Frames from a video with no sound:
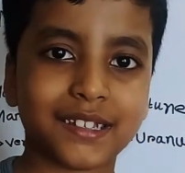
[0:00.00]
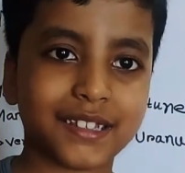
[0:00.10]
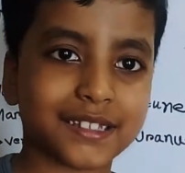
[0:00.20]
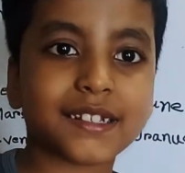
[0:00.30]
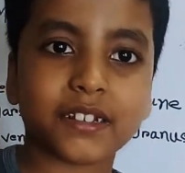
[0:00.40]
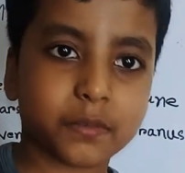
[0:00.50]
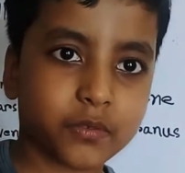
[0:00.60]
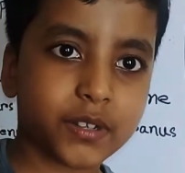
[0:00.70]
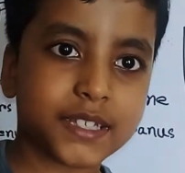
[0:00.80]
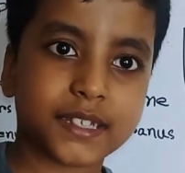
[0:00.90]
This is kind of
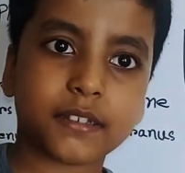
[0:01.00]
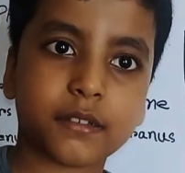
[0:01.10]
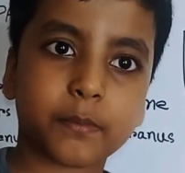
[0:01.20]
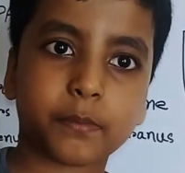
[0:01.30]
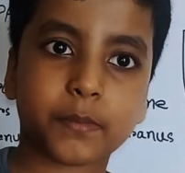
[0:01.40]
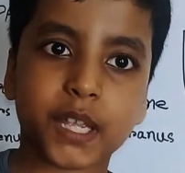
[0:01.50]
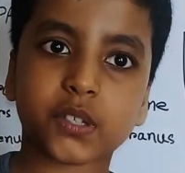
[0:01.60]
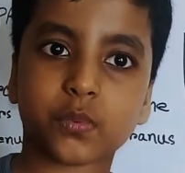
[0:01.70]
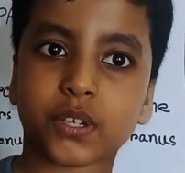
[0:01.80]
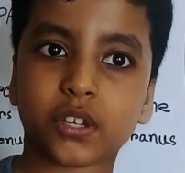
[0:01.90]
crazy
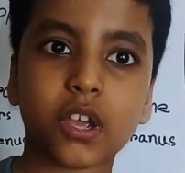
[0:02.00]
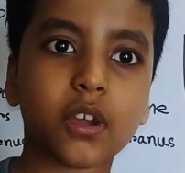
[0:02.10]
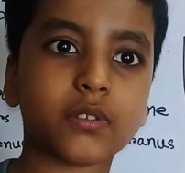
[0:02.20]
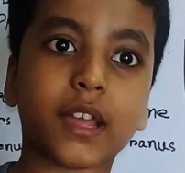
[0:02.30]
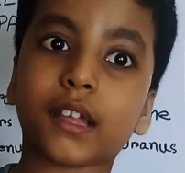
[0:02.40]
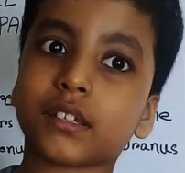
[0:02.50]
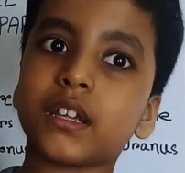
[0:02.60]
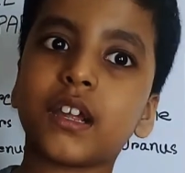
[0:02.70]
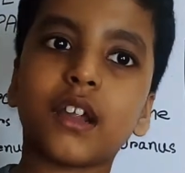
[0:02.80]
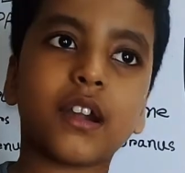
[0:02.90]
because we know that
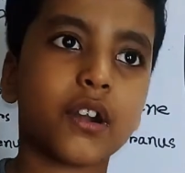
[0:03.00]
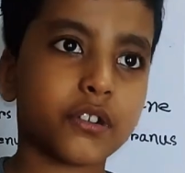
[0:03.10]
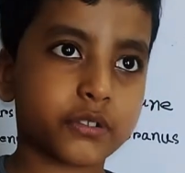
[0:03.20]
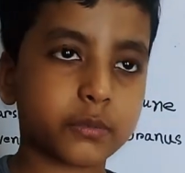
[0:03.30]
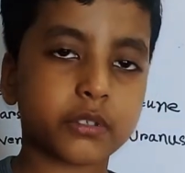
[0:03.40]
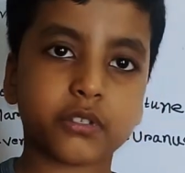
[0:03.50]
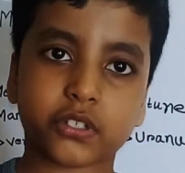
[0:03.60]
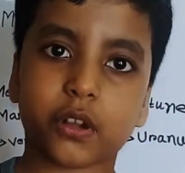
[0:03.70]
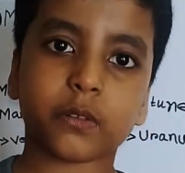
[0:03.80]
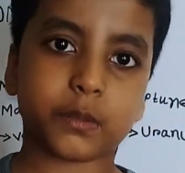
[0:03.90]
Earth's moon
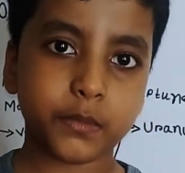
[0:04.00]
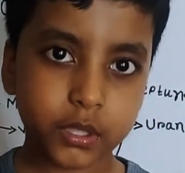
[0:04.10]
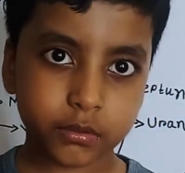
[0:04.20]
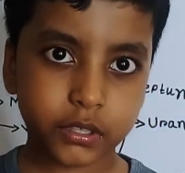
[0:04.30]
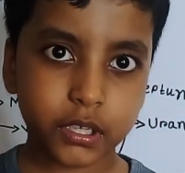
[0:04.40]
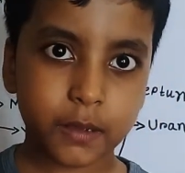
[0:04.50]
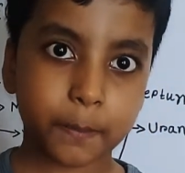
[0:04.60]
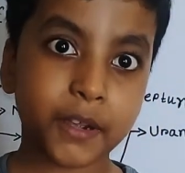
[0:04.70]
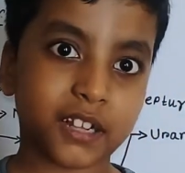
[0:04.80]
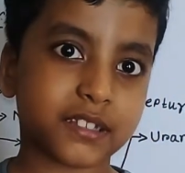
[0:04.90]
is called the moon,
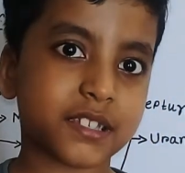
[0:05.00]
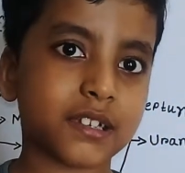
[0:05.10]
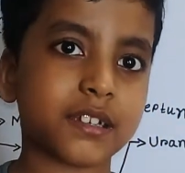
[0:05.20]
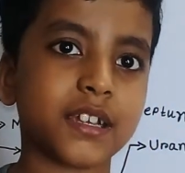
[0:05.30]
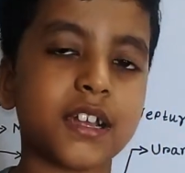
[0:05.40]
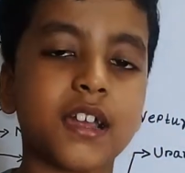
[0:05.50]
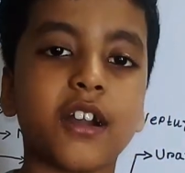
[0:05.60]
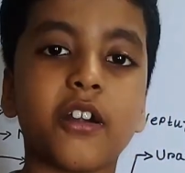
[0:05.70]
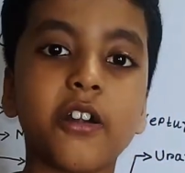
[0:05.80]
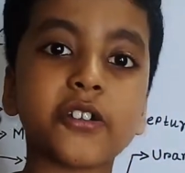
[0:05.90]
but
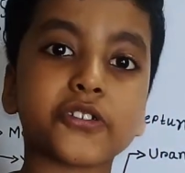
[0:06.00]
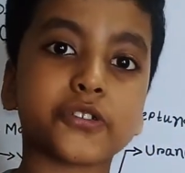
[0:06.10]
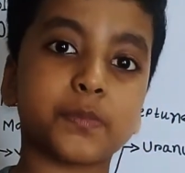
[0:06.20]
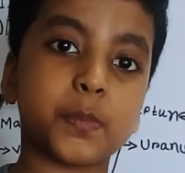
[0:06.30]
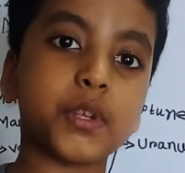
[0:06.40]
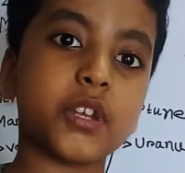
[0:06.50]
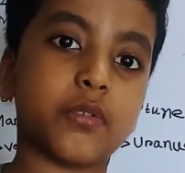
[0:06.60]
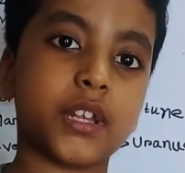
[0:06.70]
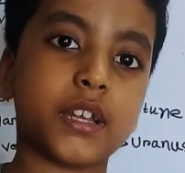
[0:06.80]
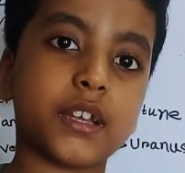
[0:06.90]
Earth's
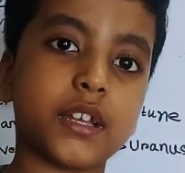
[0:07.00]
moon